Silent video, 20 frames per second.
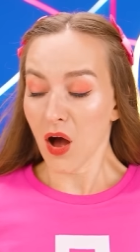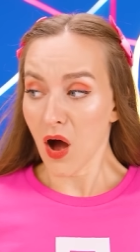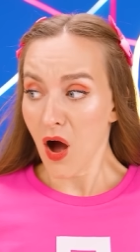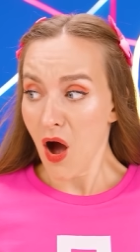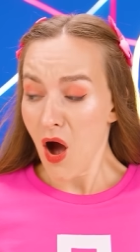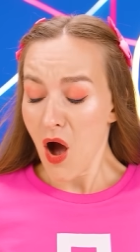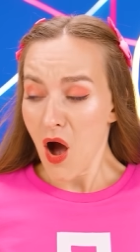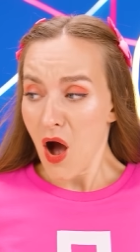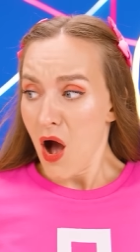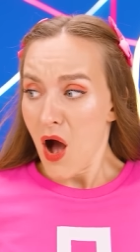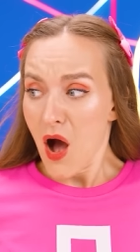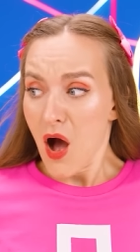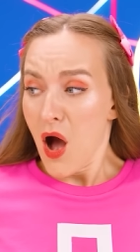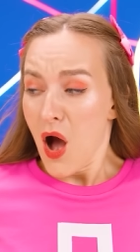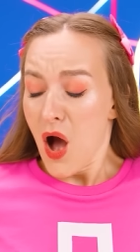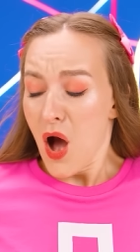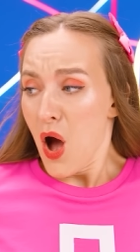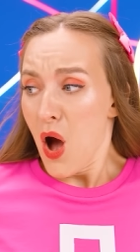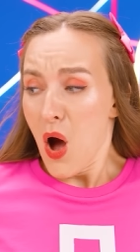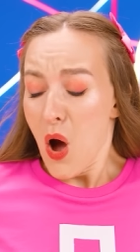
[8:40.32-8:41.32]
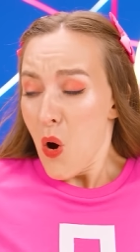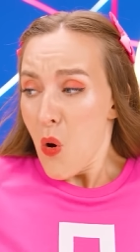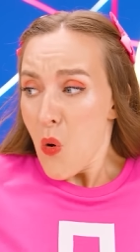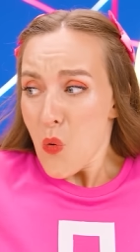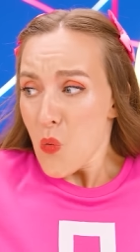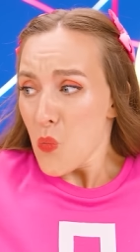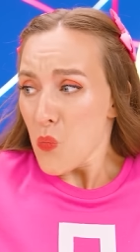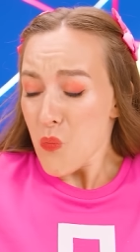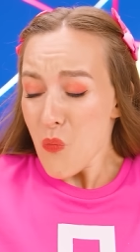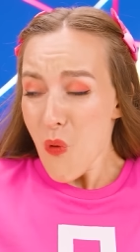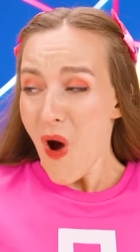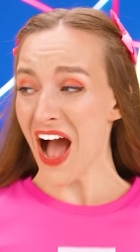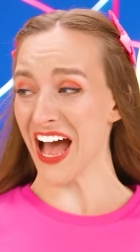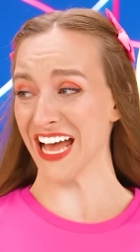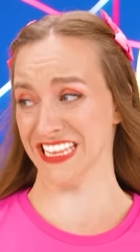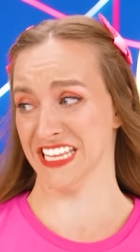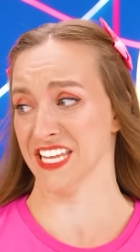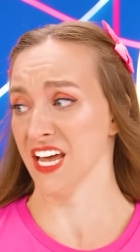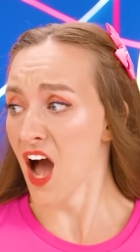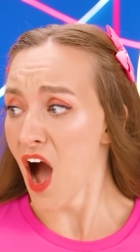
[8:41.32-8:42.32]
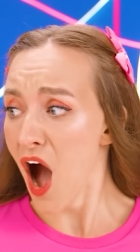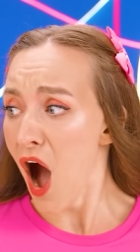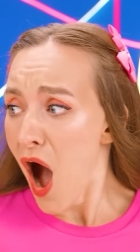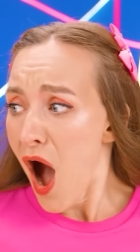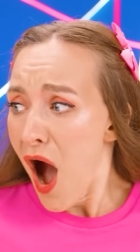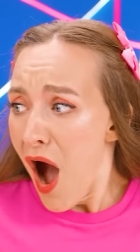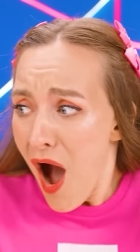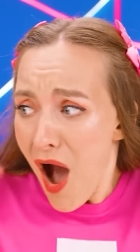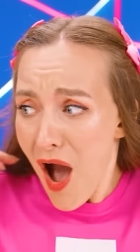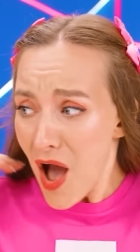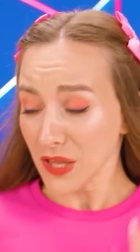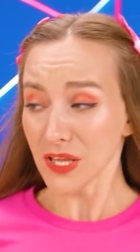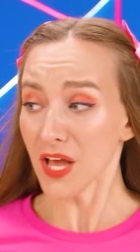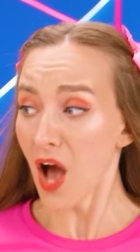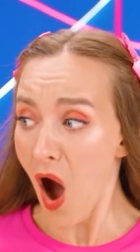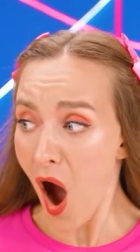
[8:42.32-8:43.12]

I made this for me, not for you.